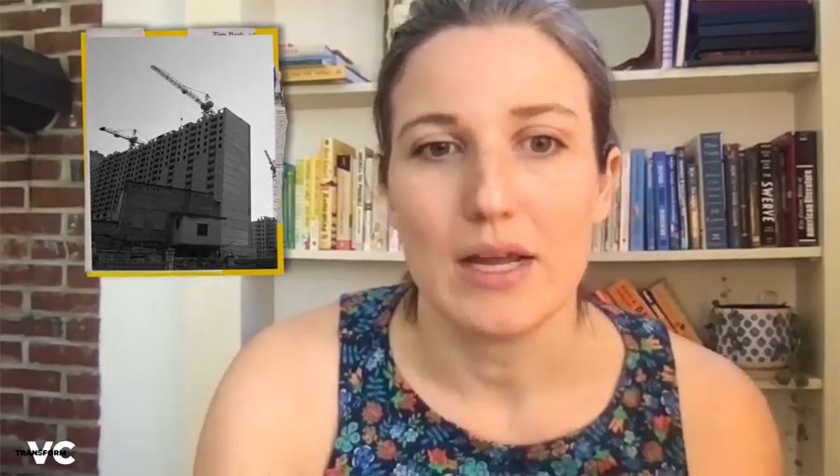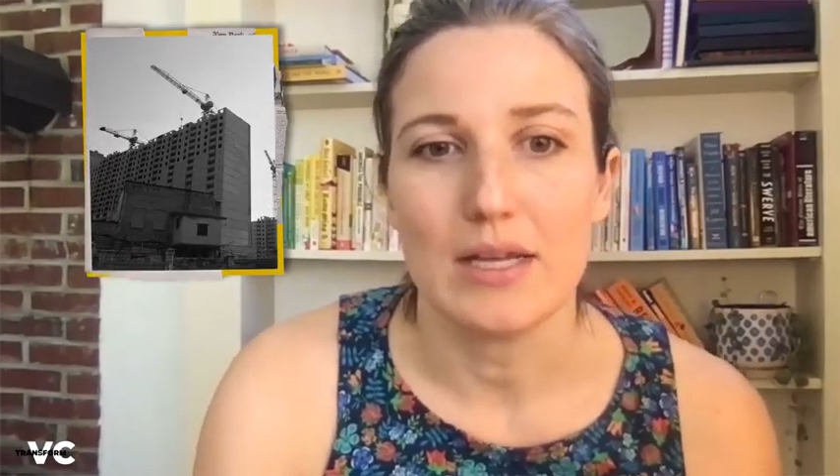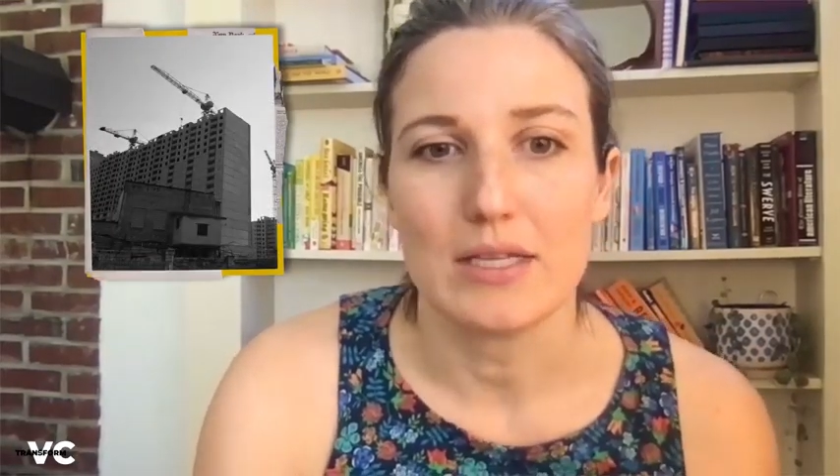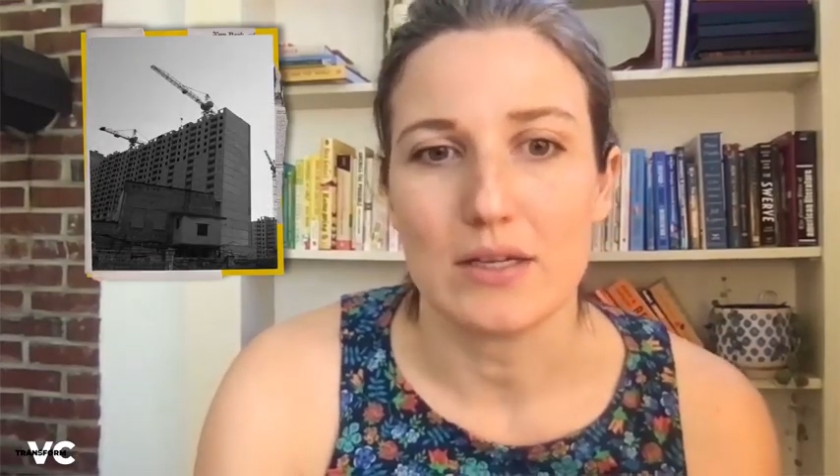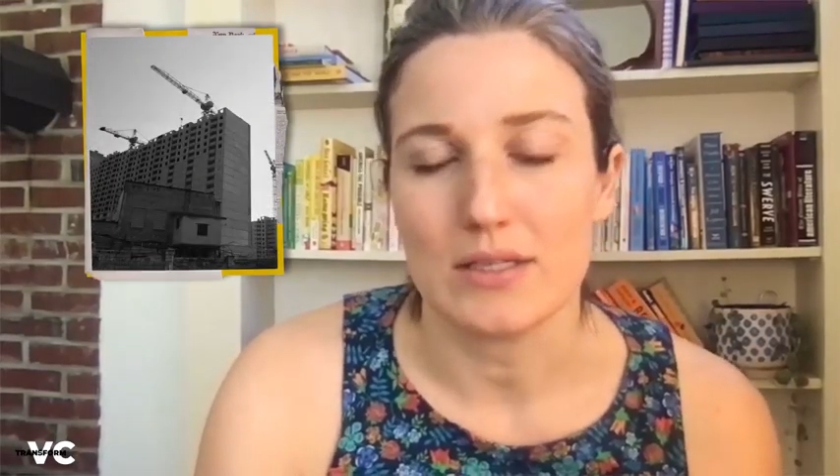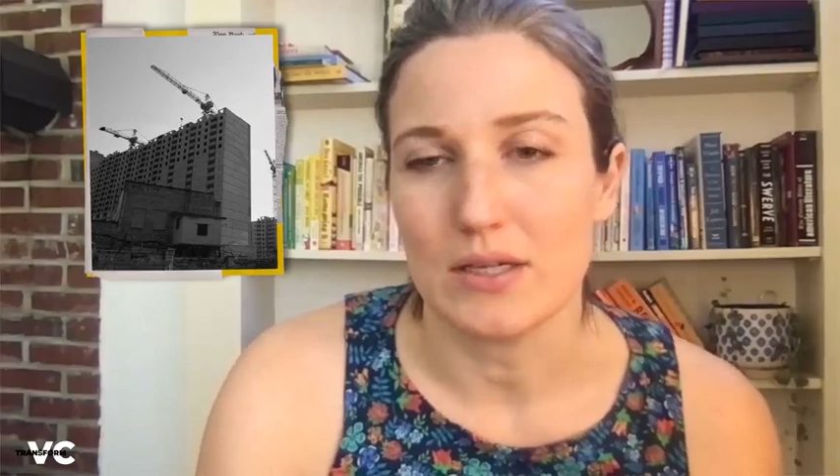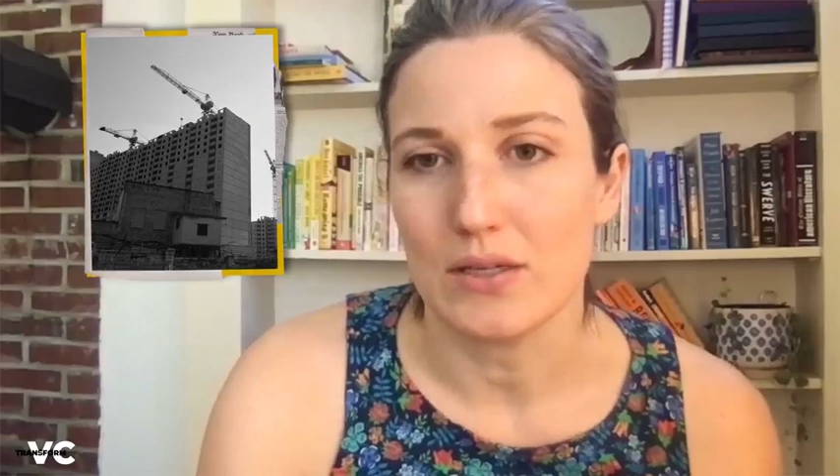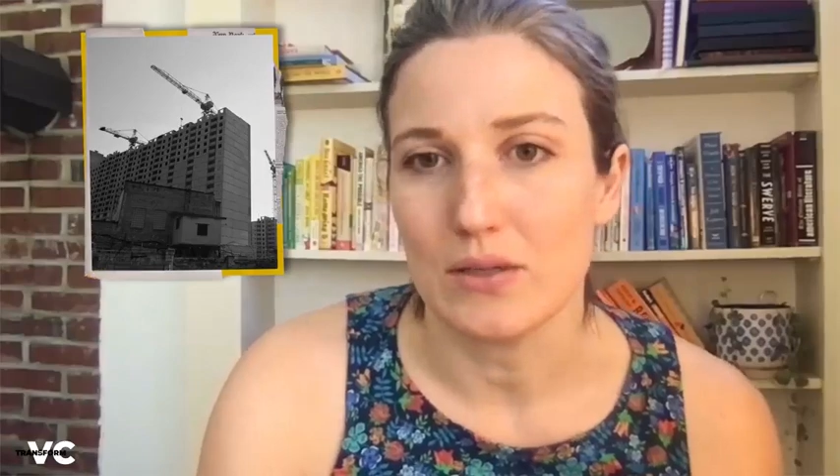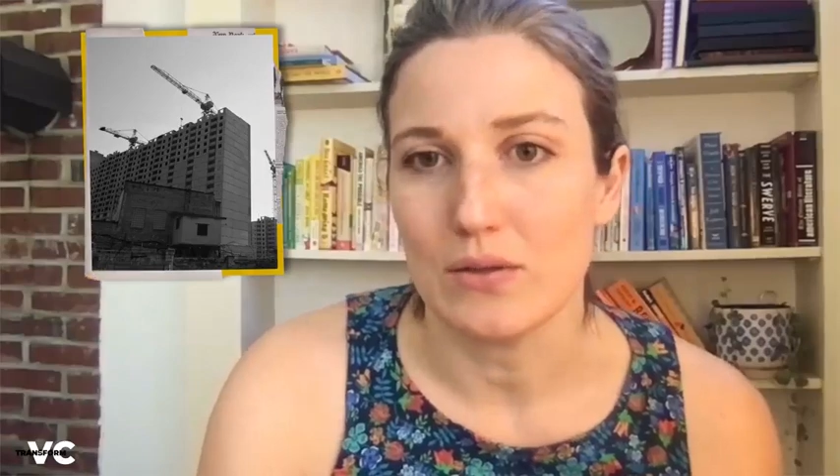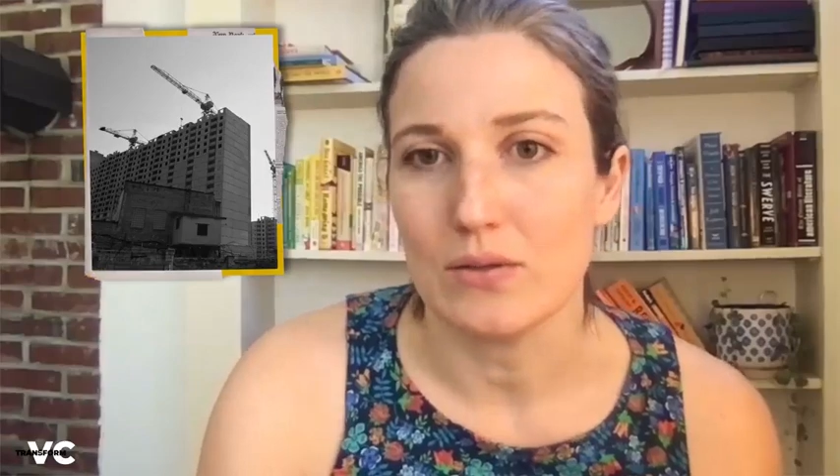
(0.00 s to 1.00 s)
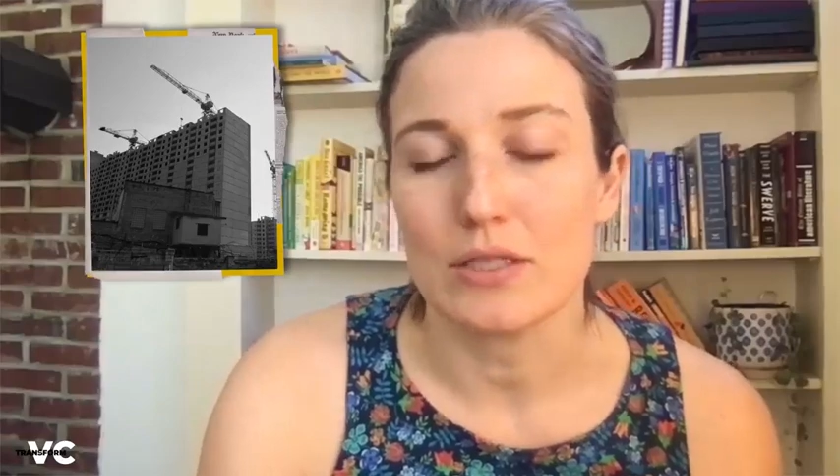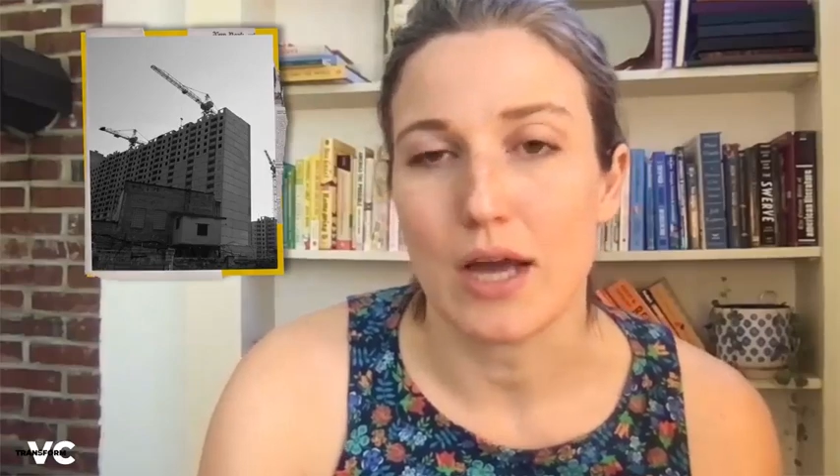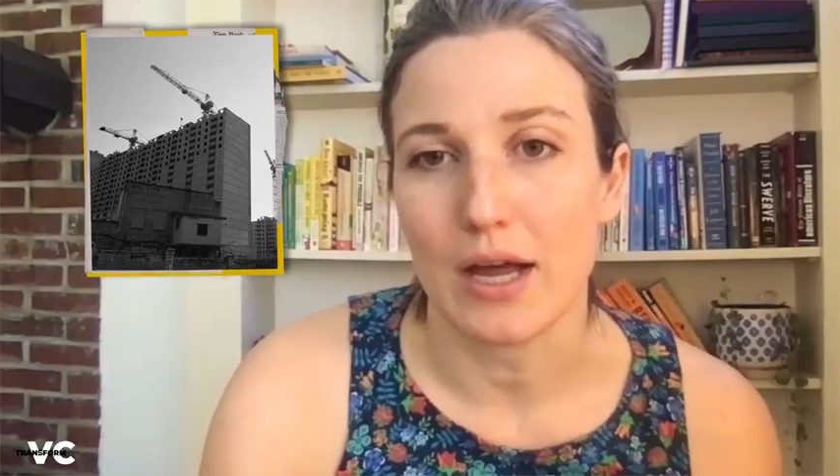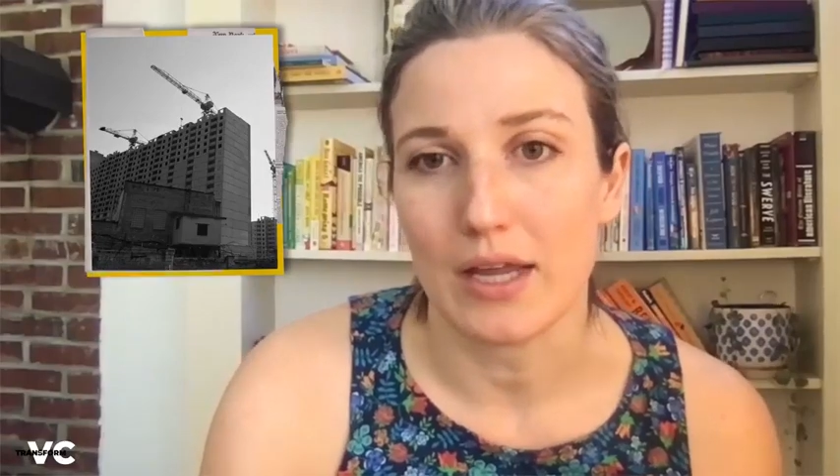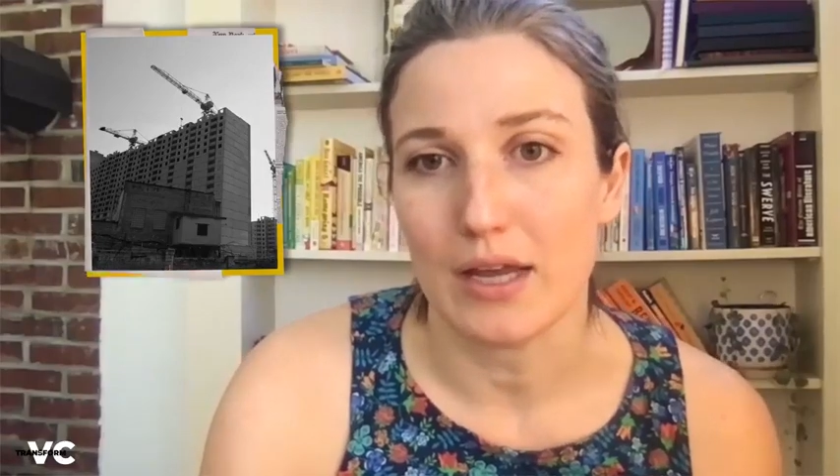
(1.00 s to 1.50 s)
It's also talking